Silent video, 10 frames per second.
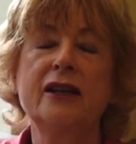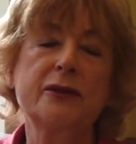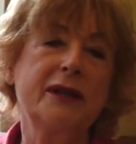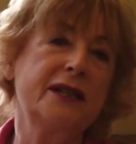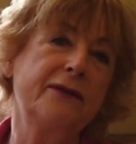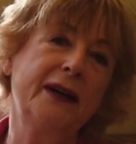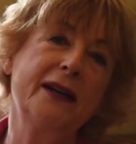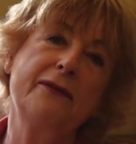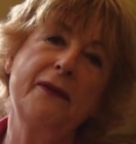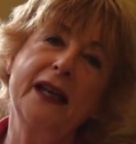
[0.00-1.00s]

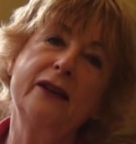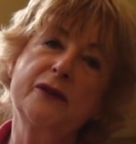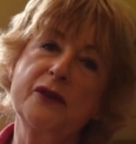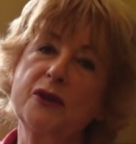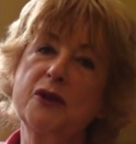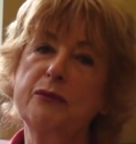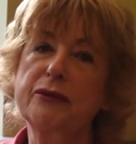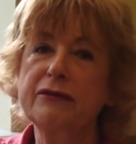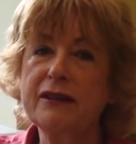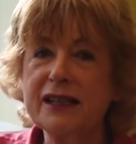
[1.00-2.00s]
25,000
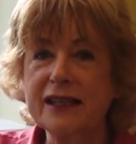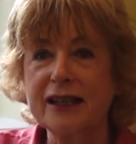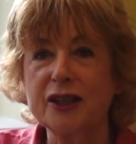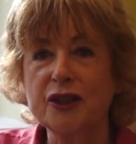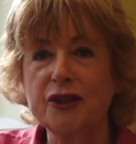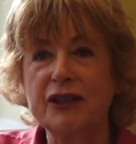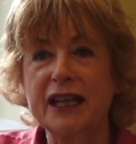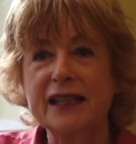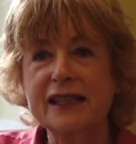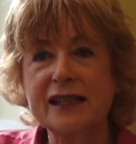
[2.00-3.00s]
processing
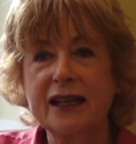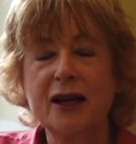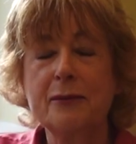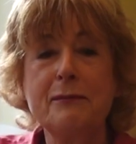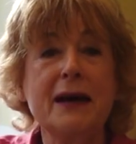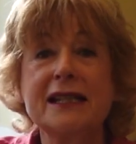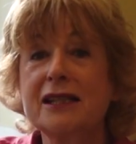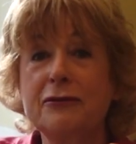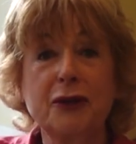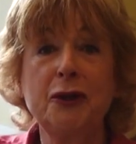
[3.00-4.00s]
units,
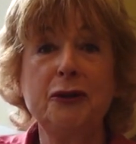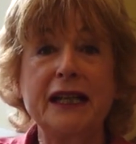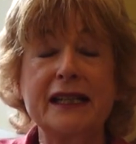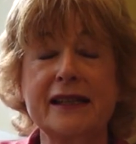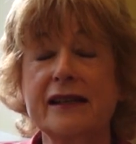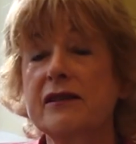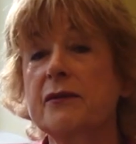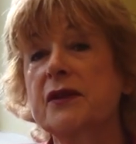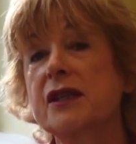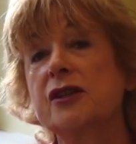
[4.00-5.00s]
massive cooling
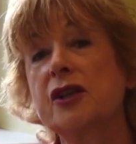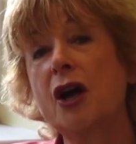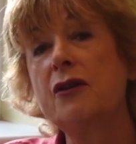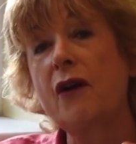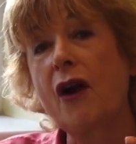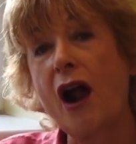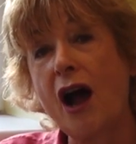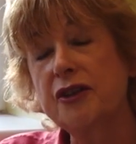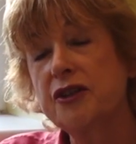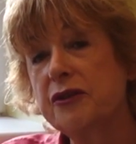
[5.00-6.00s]
systems and over
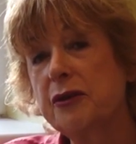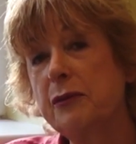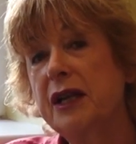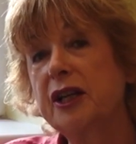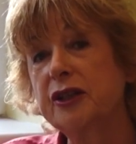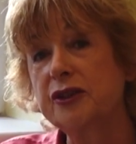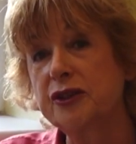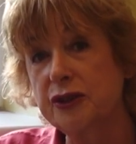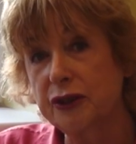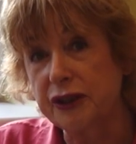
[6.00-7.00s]
$100
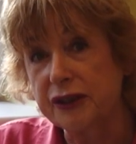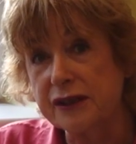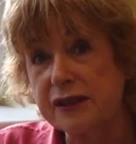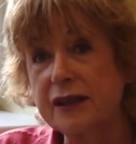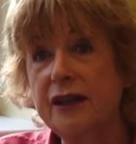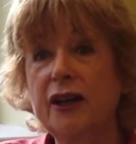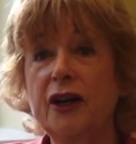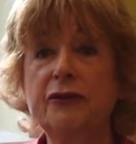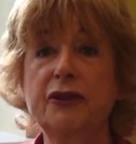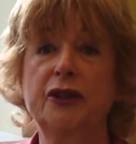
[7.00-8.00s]
million
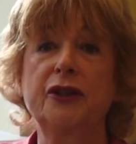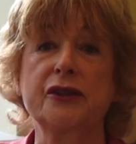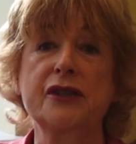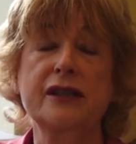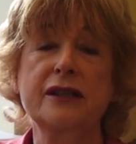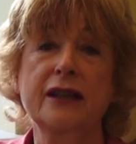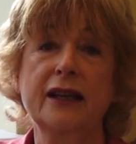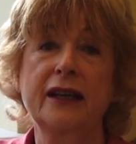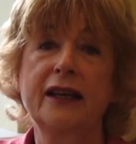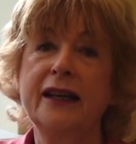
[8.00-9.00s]
of
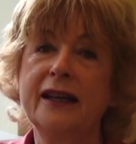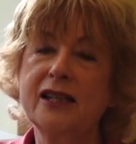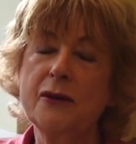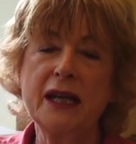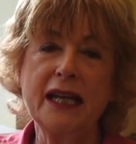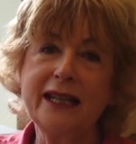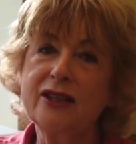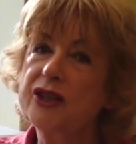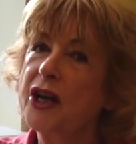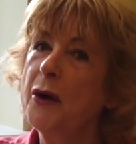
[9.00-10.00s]
cost. So
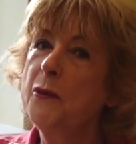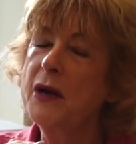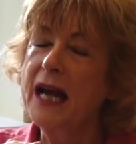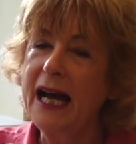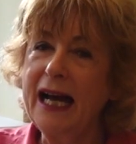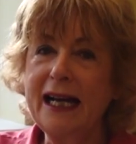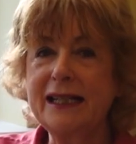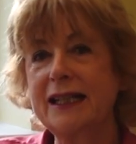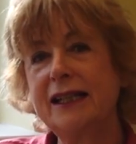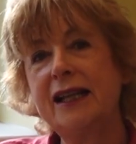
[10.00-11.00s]
each time we add
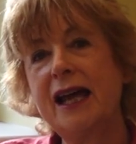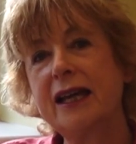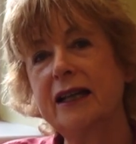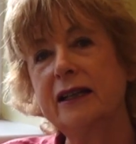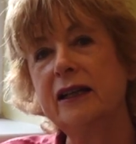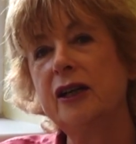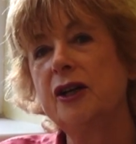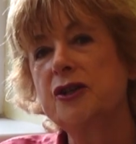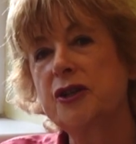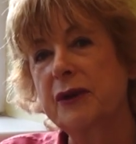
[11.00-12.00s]
a layer
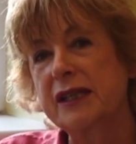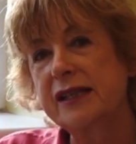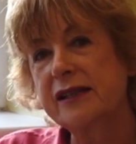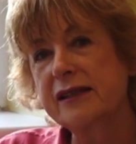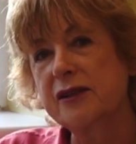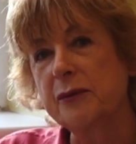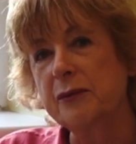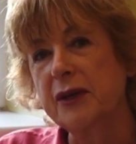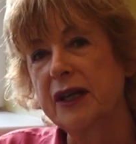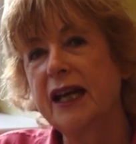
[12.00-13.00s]
to a system,
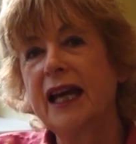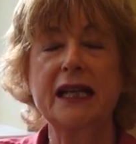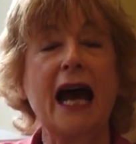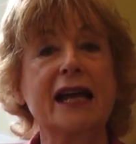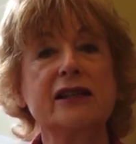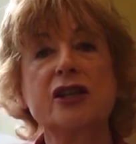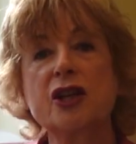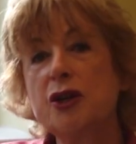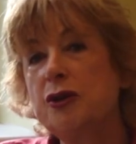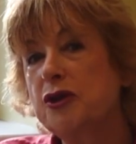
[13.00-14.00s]
it
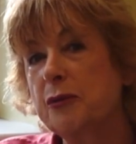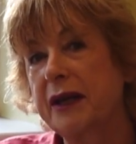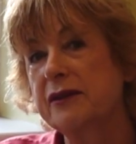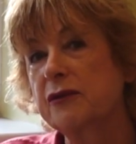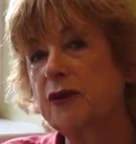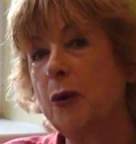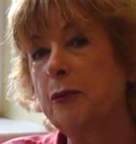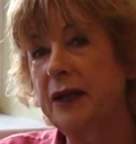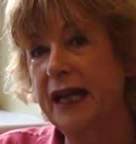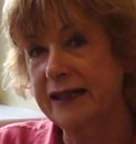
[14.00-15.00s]
adds huge amounts of
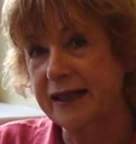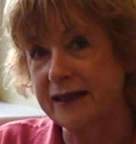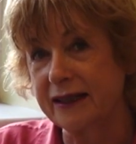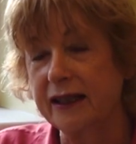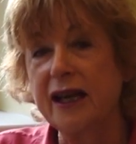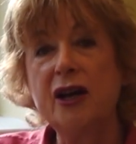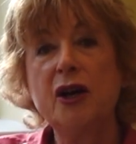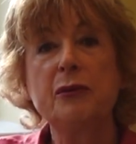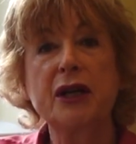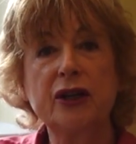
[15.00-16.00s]
complexity
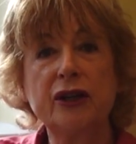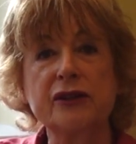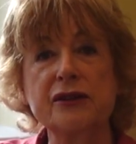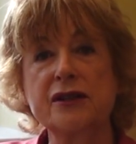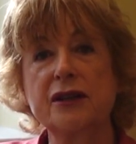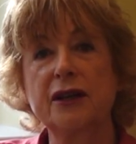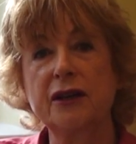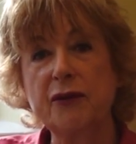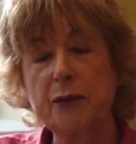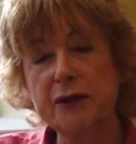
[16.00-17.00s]
because
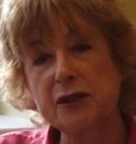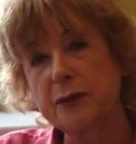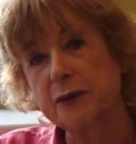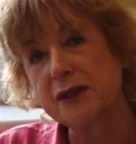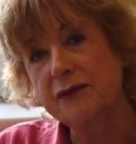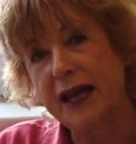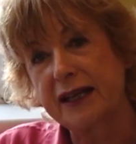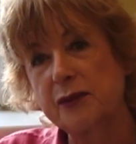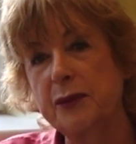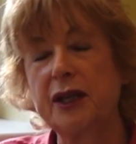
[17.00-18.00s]
of the principles of
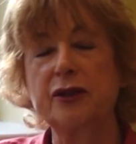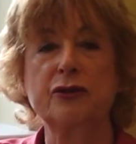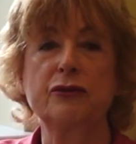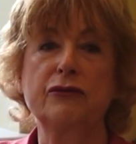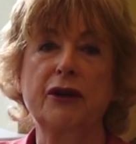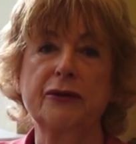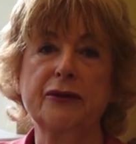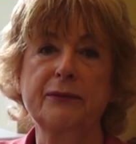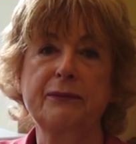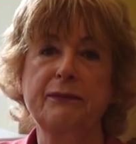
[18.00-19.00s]
exponential
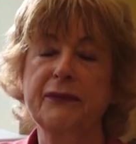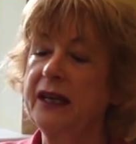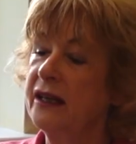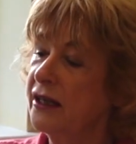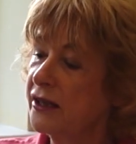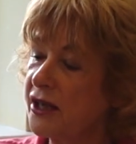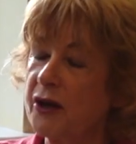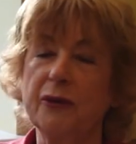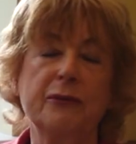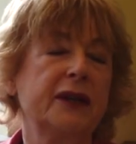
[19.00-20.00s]
growth.
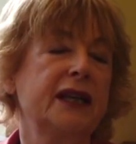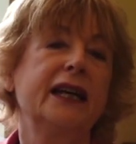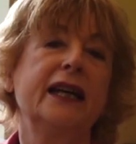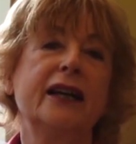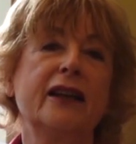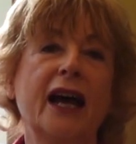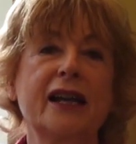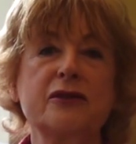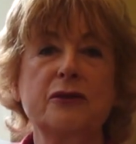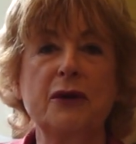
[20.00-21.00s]
So,
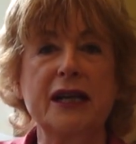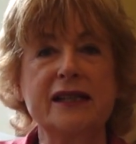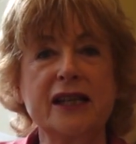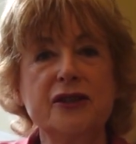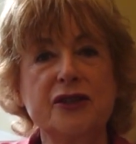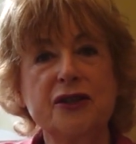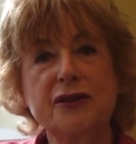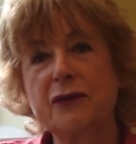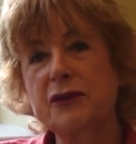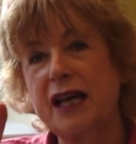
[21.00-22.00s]
as always, it's
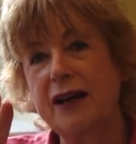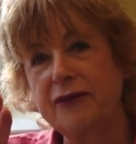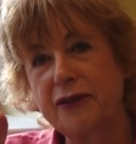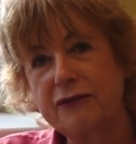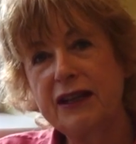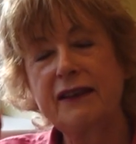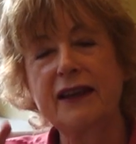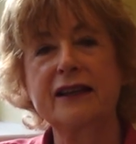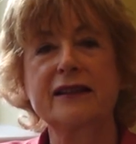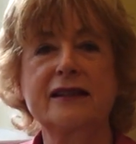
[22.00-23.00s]
useful to have 3
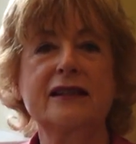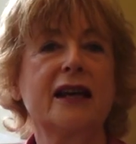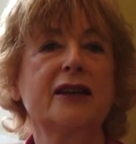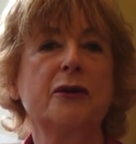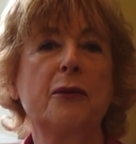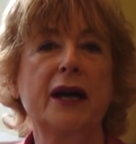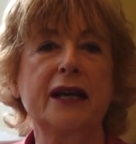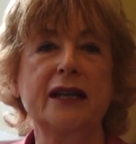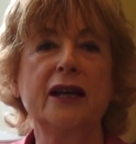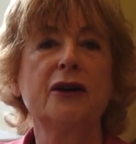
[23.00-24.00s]
things to take
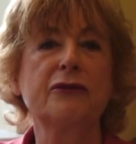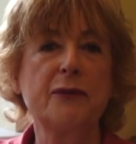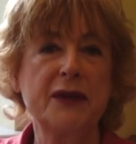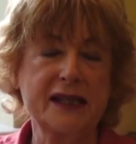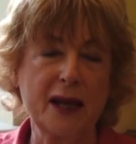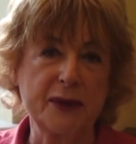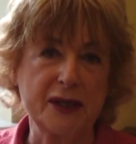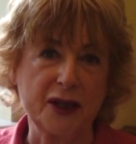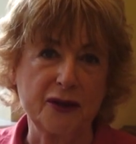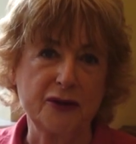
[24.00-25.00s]
away from this
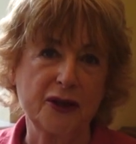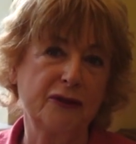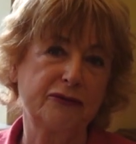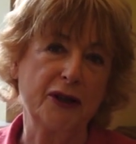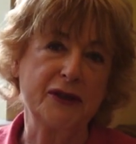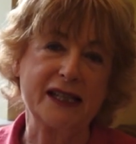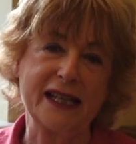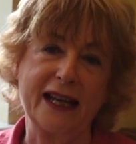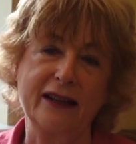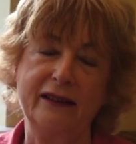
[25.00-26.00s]
episode of Rose's
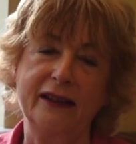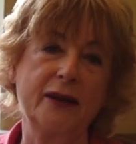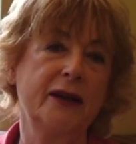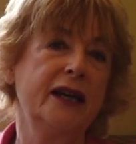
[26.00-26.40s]
AI.